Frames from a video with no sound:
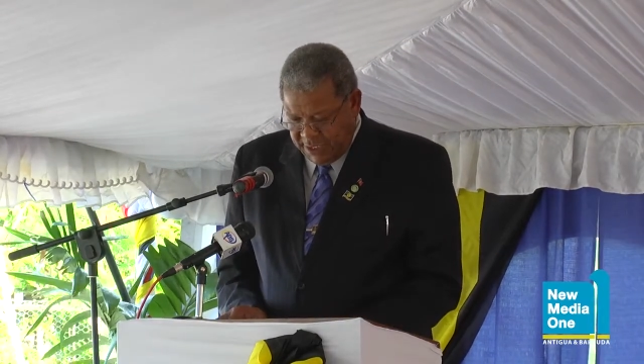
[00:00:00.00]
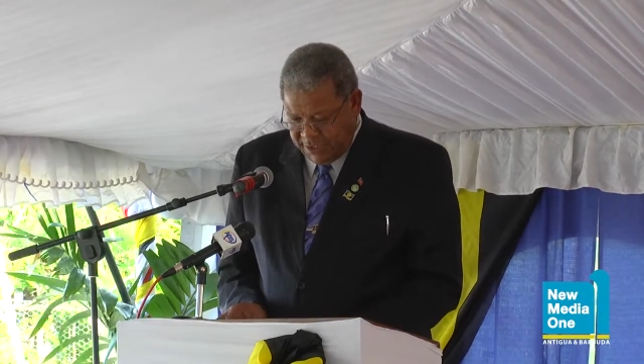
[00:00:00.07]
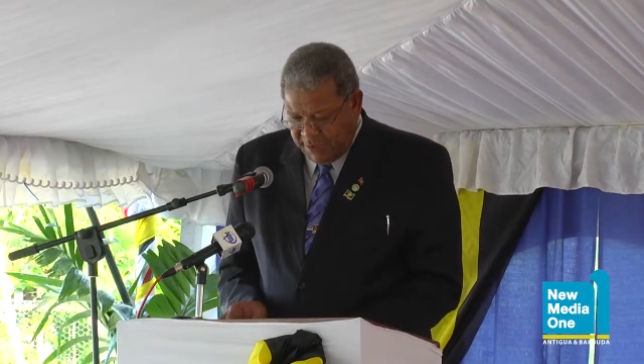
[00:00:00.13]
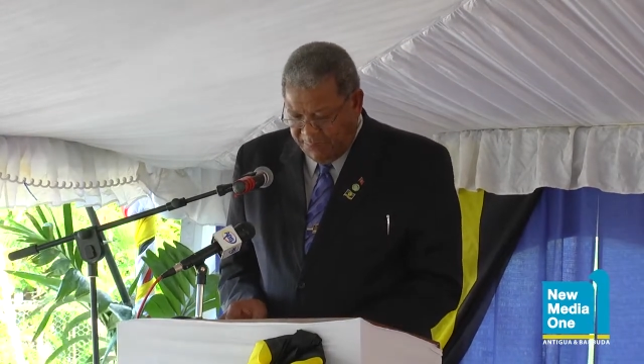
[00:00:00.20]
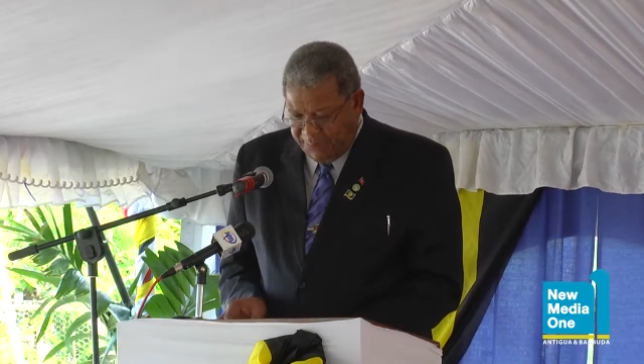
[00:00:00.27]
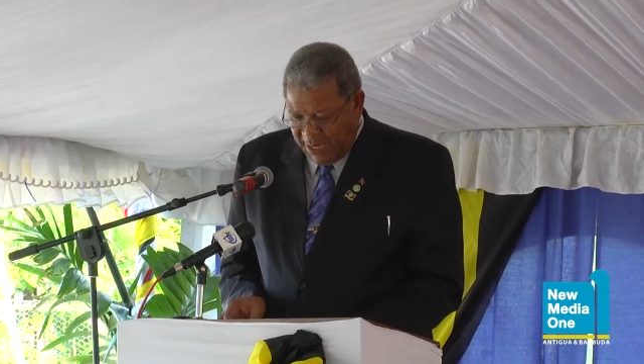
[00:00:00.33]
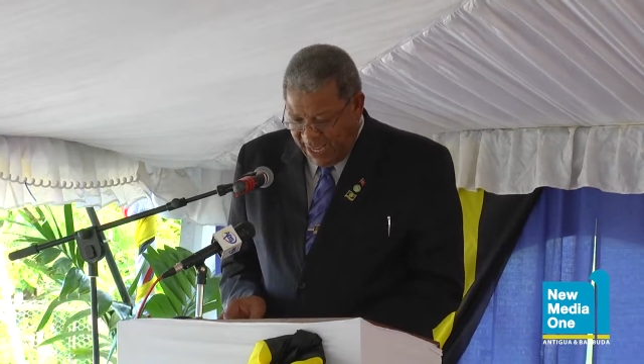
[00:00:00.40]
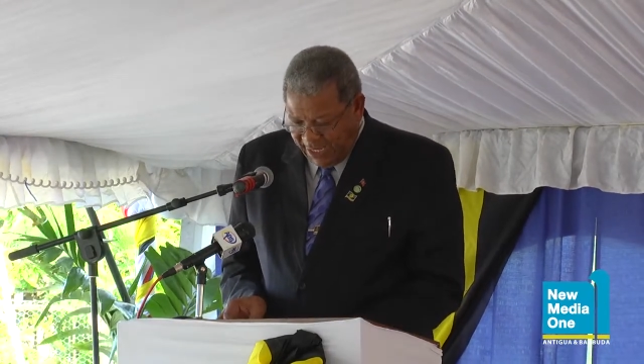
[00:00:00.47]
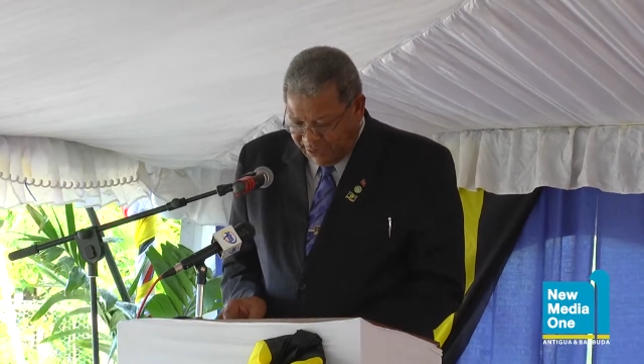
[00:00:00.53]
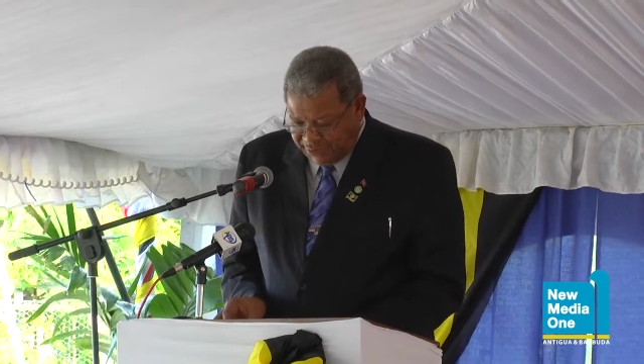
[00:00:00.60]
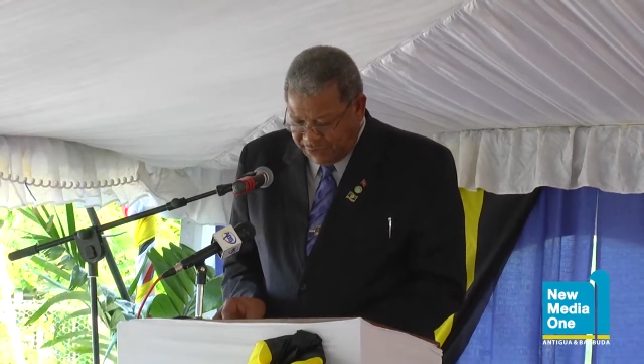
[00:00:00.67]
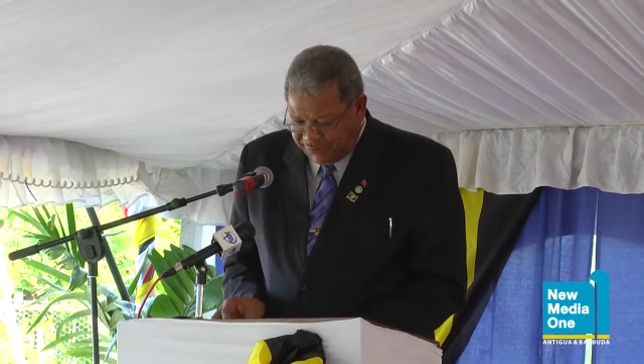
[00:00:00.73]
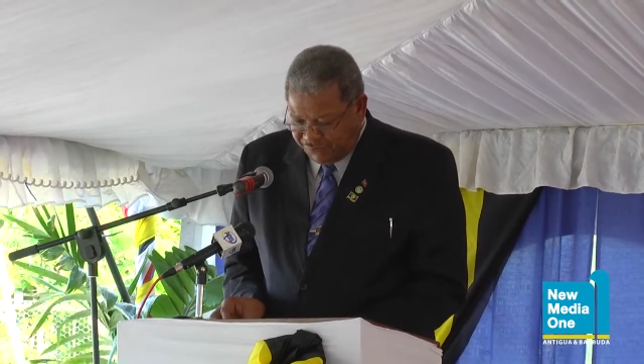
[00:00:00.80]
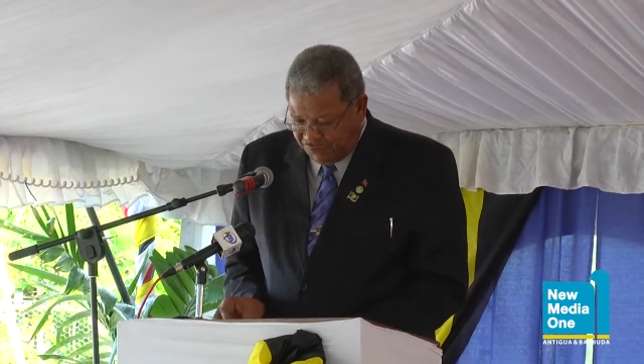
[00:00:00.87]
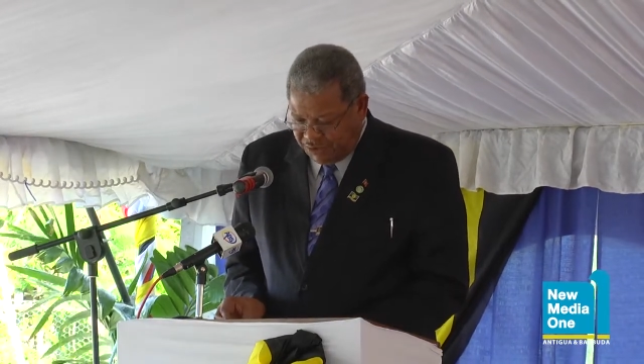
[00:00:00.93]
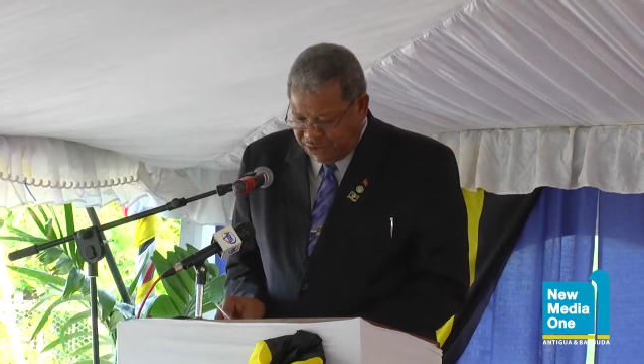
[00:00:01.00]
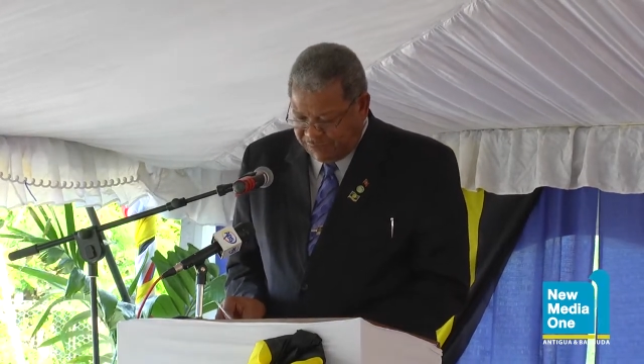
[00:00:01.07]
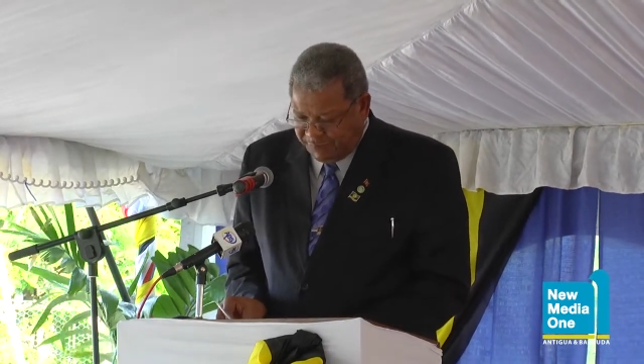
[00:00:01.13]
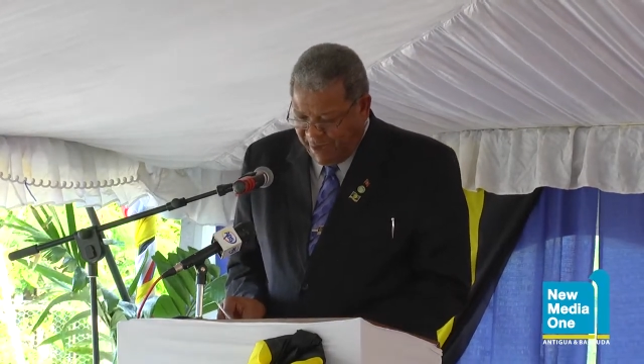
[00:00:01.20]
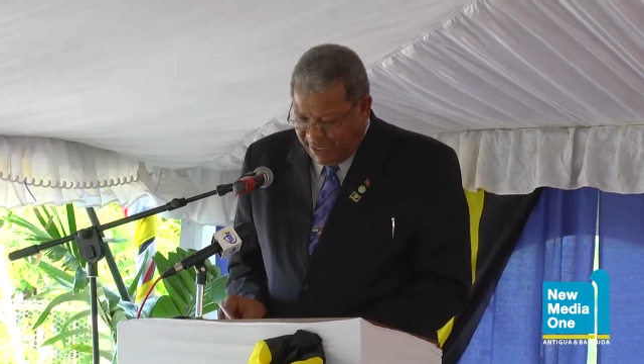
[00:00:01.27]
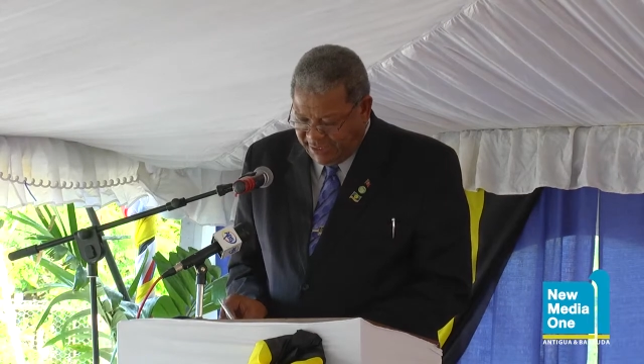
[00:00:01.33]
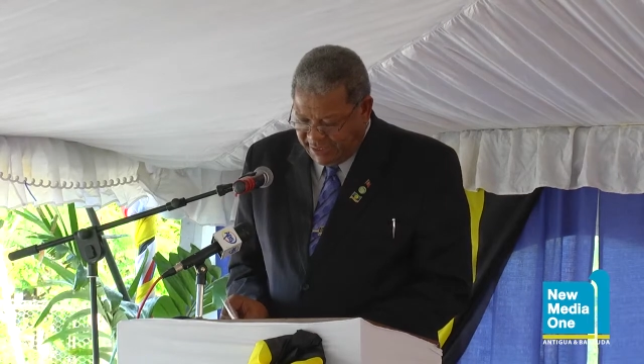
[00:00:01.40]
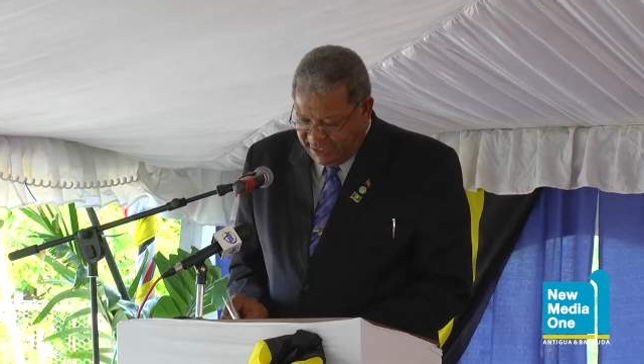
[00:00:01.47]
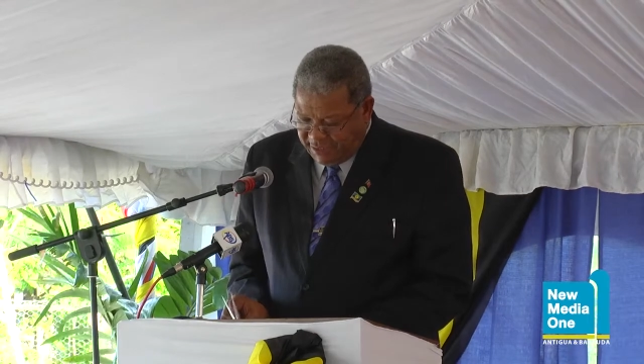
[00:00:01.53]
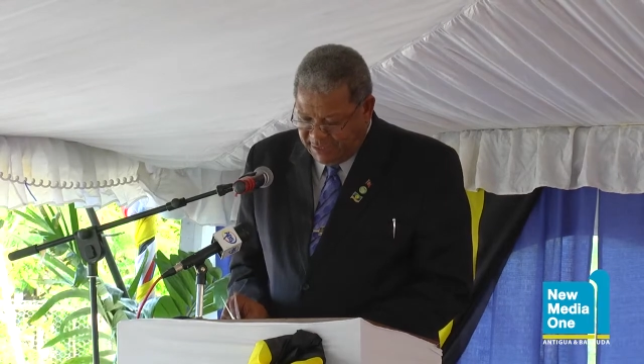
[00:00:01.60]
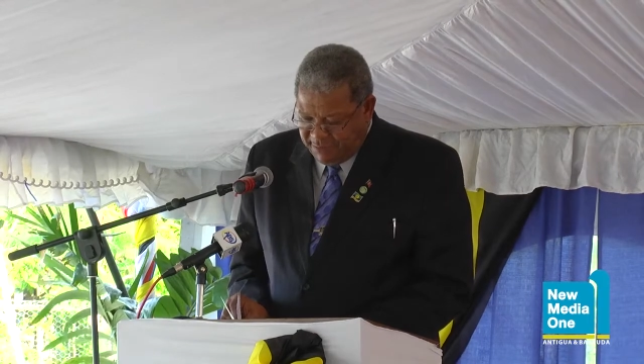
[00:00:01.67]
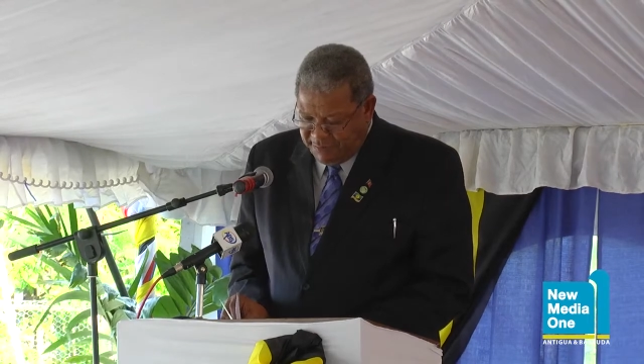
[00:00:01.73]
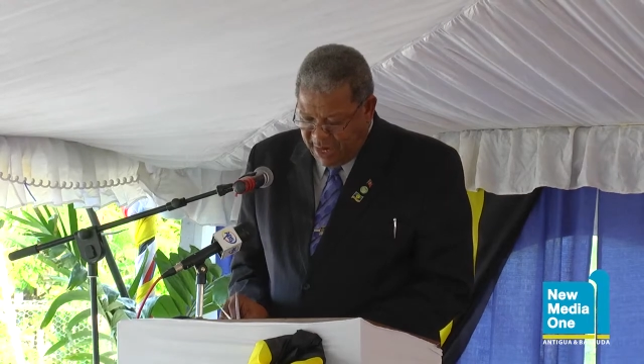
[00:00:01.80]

The plans for expanding the